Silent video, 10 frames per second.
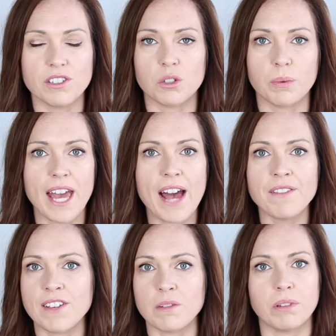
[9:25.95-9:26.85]
So we
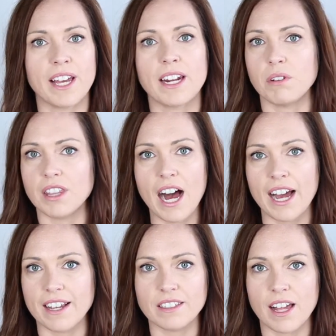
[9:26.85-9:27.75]
haven't even played it with the
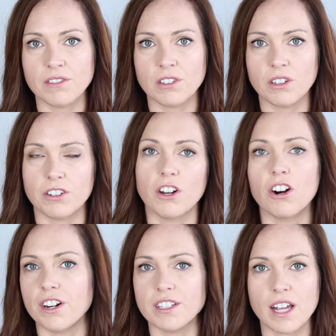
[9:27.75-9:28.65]
highest level or the
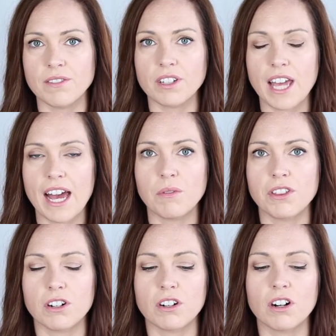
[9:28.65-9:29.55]
hardest level yet with
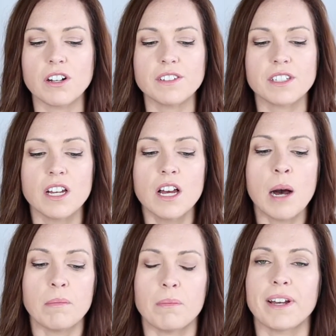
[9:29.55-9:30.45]
our girls,
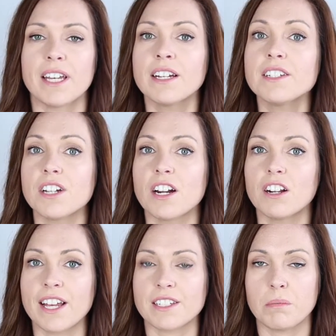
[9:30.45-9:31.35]
but my youngest daughter
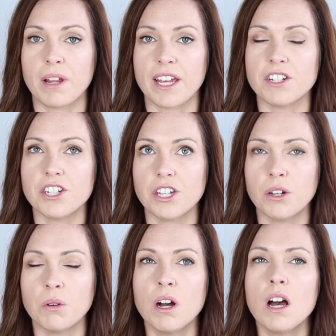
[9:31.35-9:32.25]
likes to play it
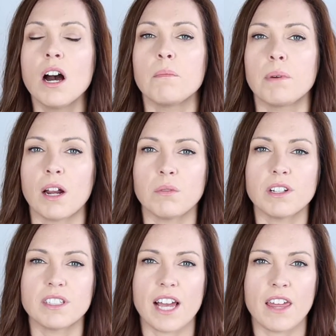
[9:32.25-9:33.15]
too. But I will
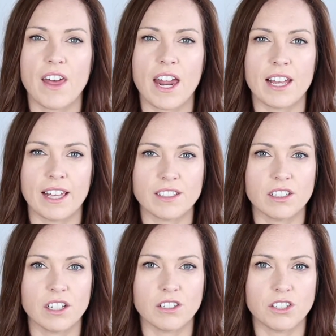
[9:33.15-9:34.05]
say that it gets a
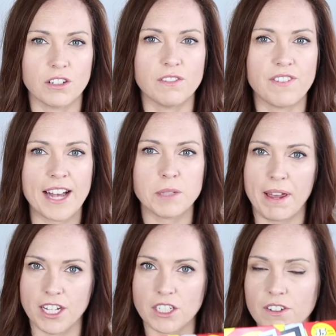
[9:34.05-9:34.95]
little too
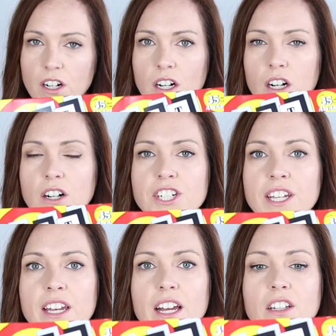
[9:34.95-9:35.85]
fast-paced for her, and she
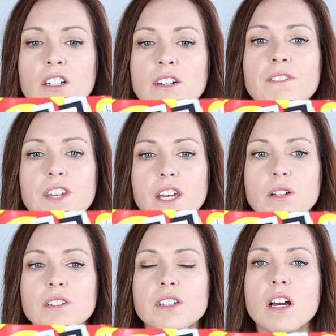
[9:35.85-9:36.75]
can get a little
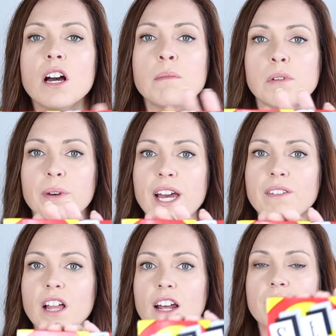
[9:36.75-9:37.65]
confused. But we have a
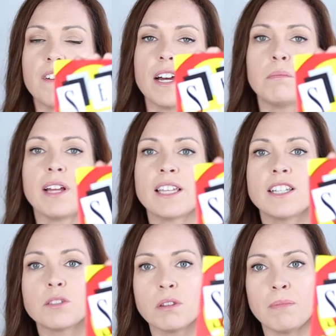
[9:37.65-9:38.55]
lot of fun playing
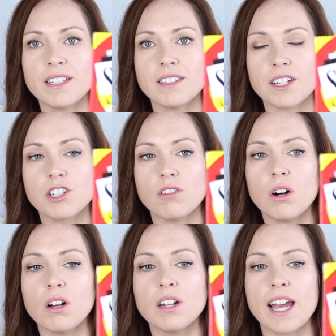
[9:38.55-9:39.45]
this with my
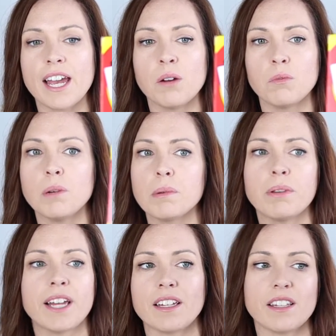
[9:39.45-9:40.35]
6-year-old, and we'll be
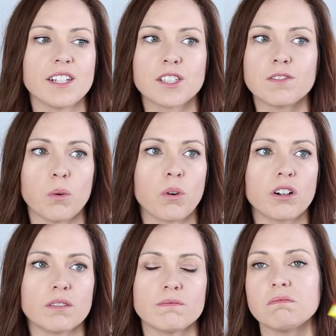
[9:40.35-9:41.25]
playing this
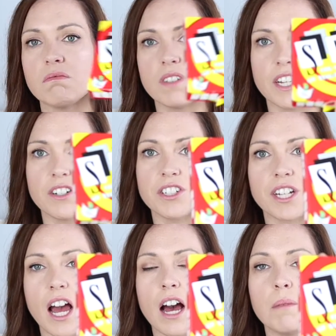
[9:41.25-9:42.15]
for years to
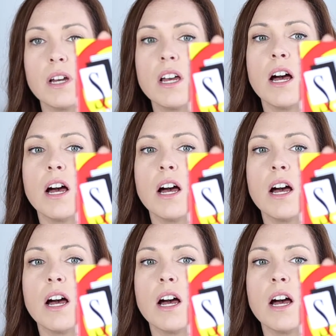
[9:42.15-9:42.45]
come.